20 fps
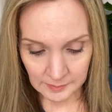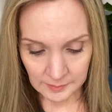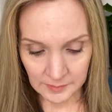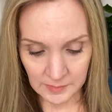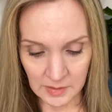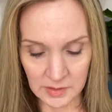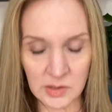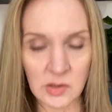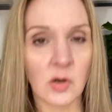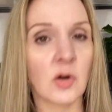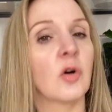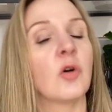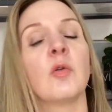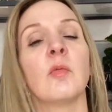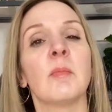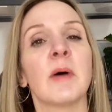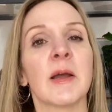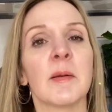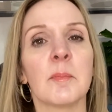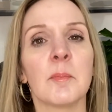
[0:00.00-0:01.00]
So
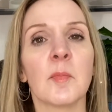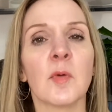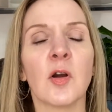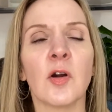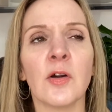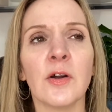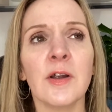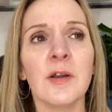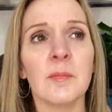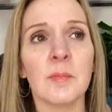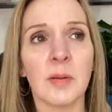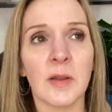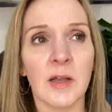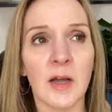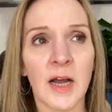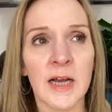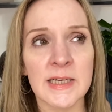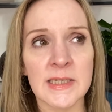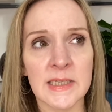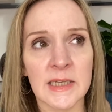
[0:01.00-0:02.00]
my current
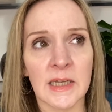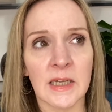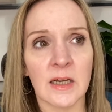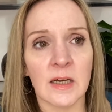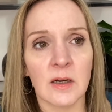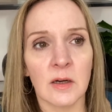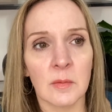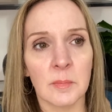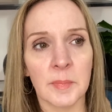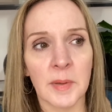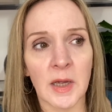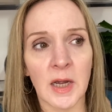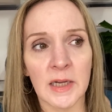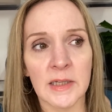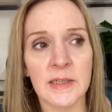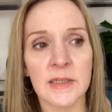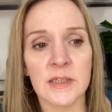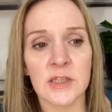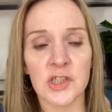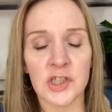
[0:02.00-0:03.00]
idea behind
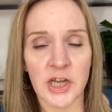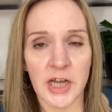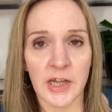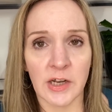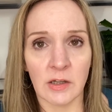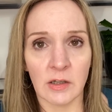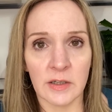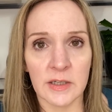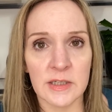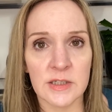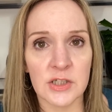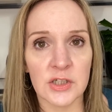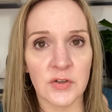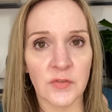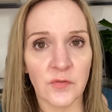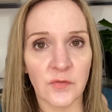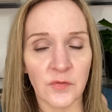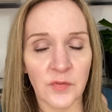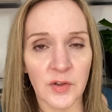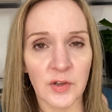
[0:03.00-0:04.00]
this channel is to
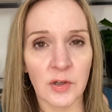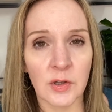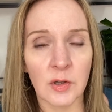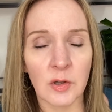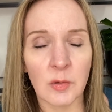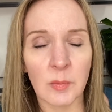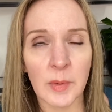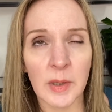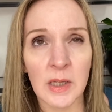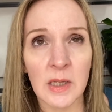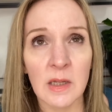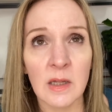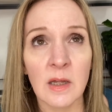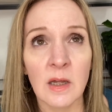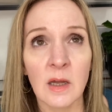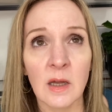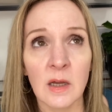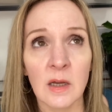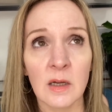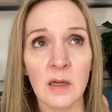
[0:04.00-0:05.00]
film
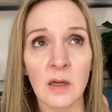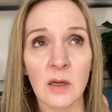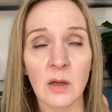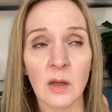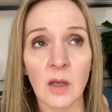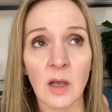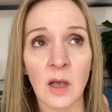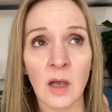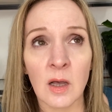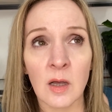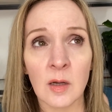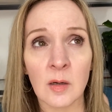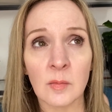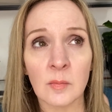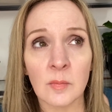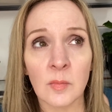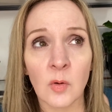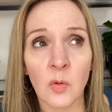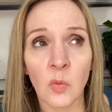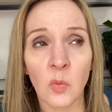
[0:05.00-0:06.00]

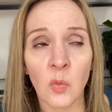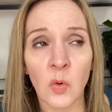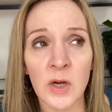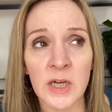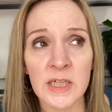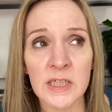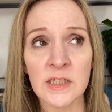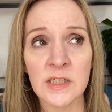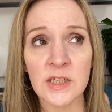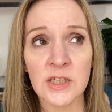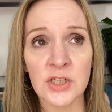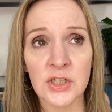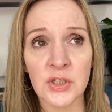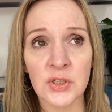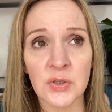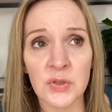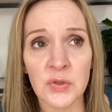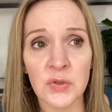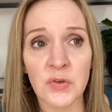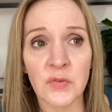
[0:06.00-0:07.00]
1 to
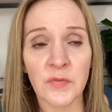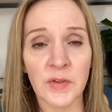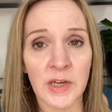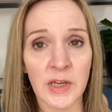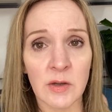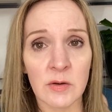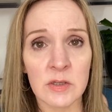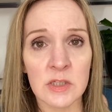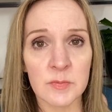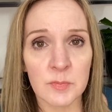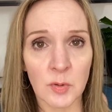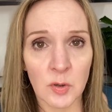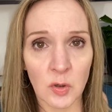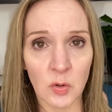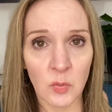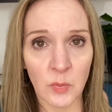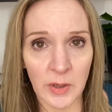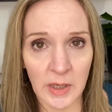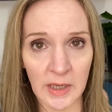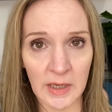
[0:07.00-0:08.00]
2 videos per
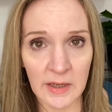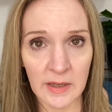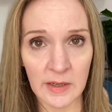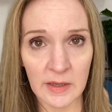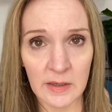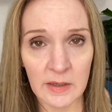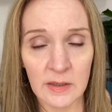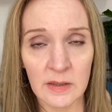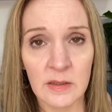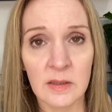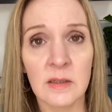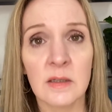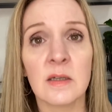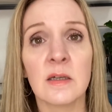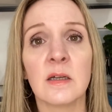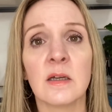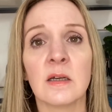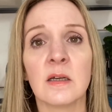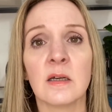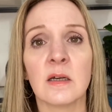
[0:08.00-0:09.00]
week.
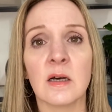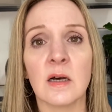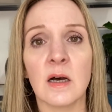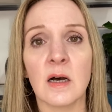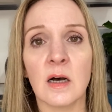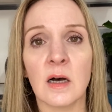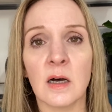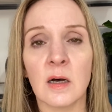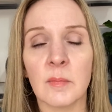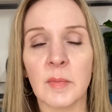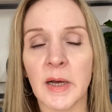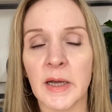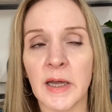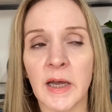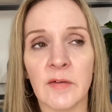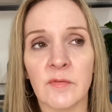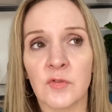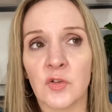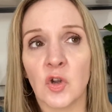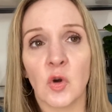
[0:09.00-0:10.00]
I
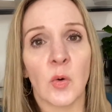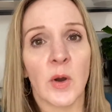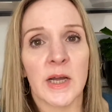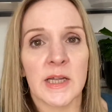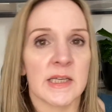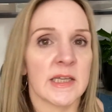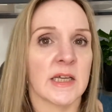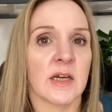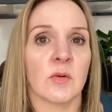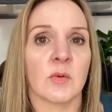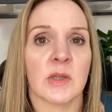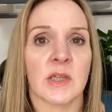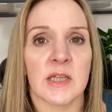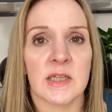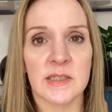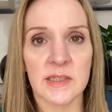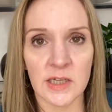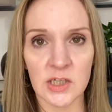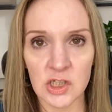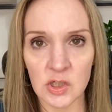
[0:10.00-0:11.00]
have no idea what the
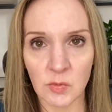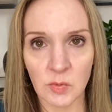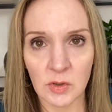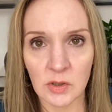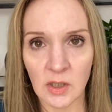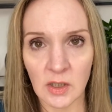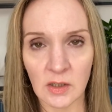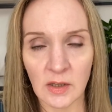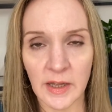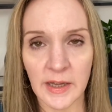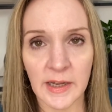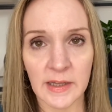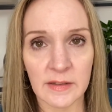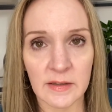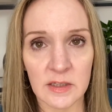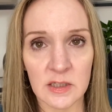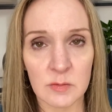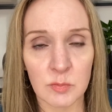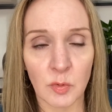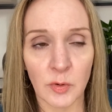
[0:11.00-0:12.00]
schedule would look like at
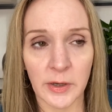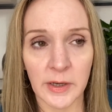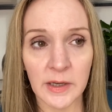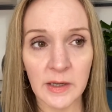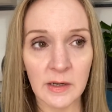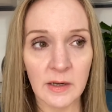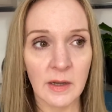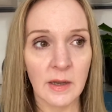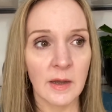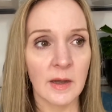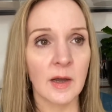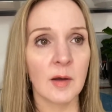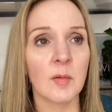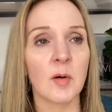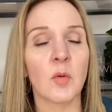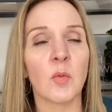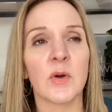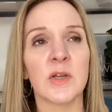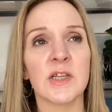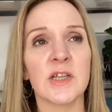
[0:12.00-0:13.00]
this point, but
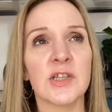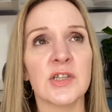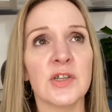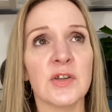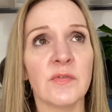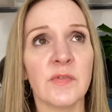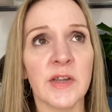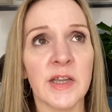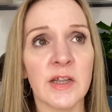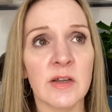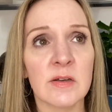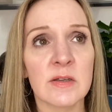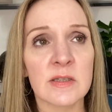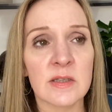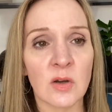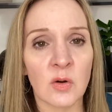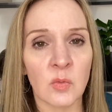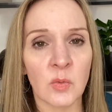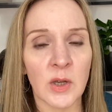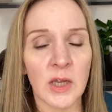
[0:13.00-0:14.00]
1 to 2 videos
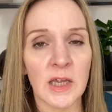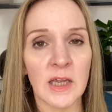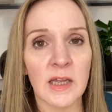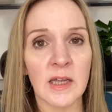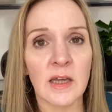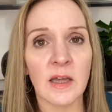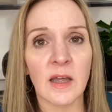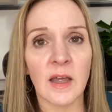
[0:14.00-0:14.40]
a week,